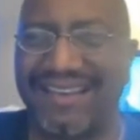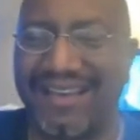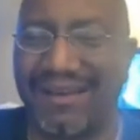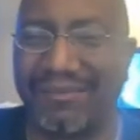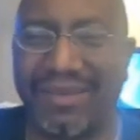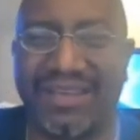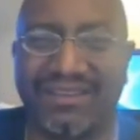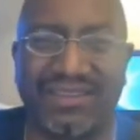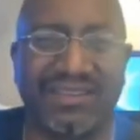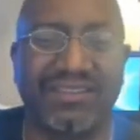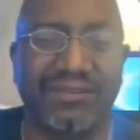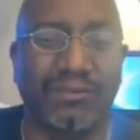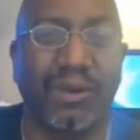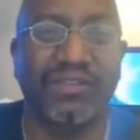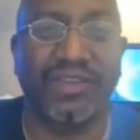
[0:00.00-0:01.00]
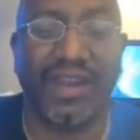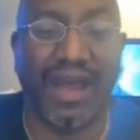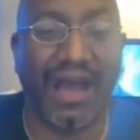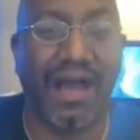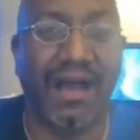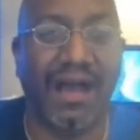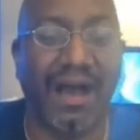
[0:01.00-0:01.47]
Because this was an
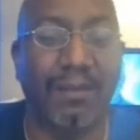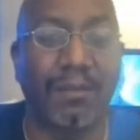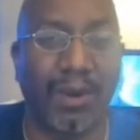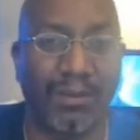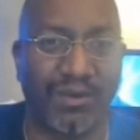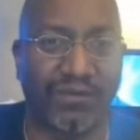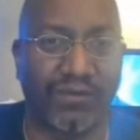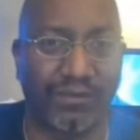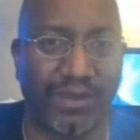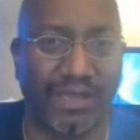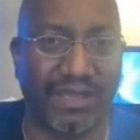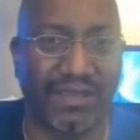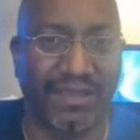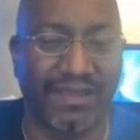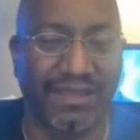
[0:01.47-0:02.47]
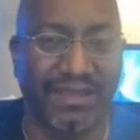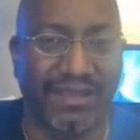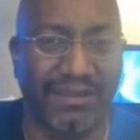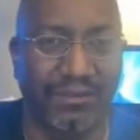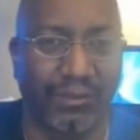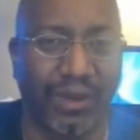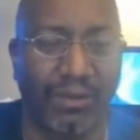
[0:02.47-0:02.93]
aha moment for me.
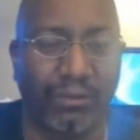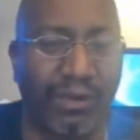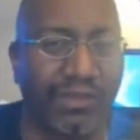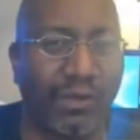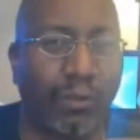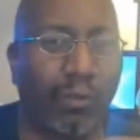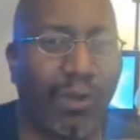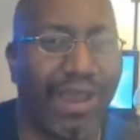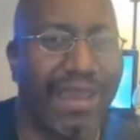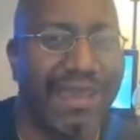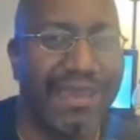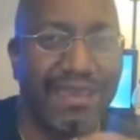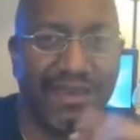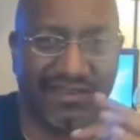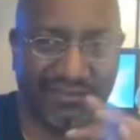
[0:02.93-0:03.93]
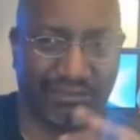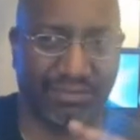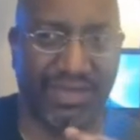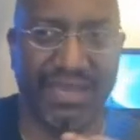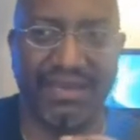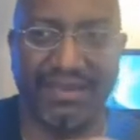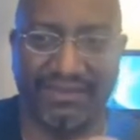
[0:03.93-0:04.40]
When the way he
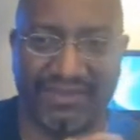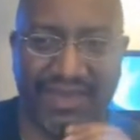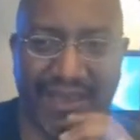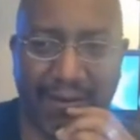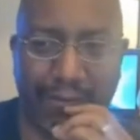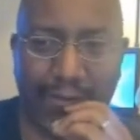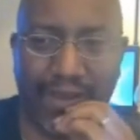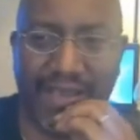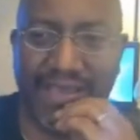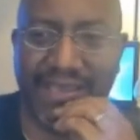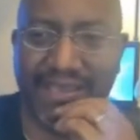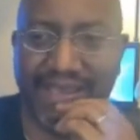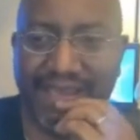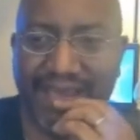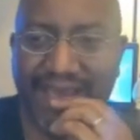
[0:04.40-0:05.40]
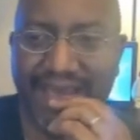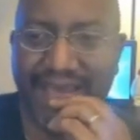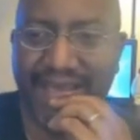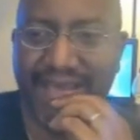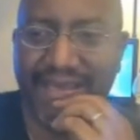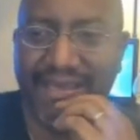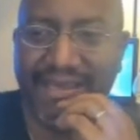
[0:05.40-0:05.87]
explained it that way,
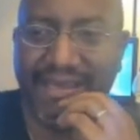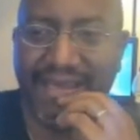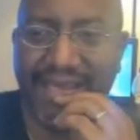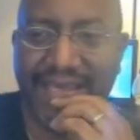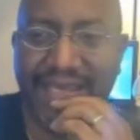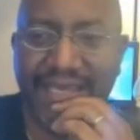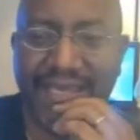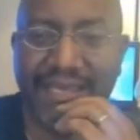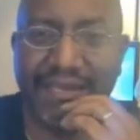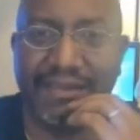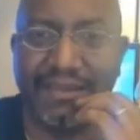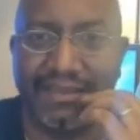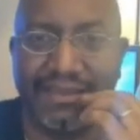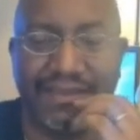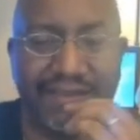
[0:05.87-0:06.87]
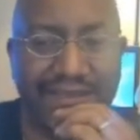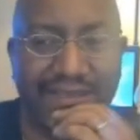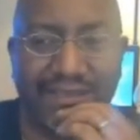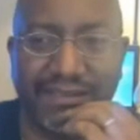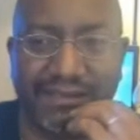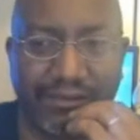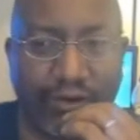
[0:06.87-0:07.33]

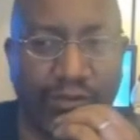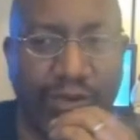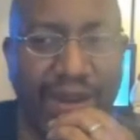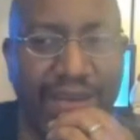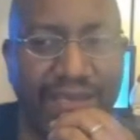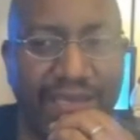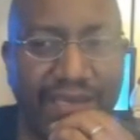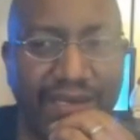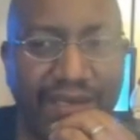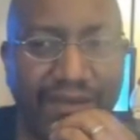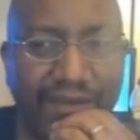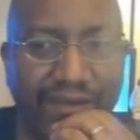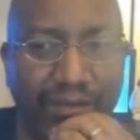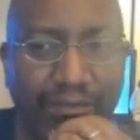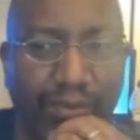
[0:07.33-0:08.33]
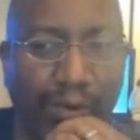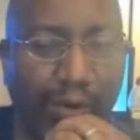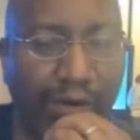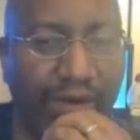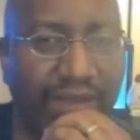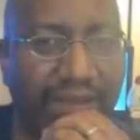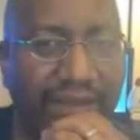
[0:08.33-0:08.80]
you're right, Kenny. The
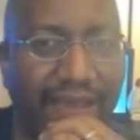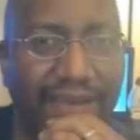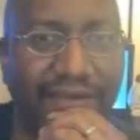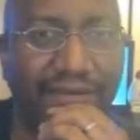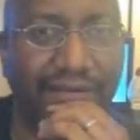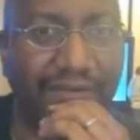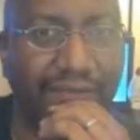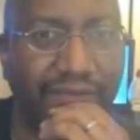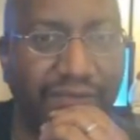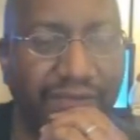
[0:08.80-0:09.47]
Borg Collective,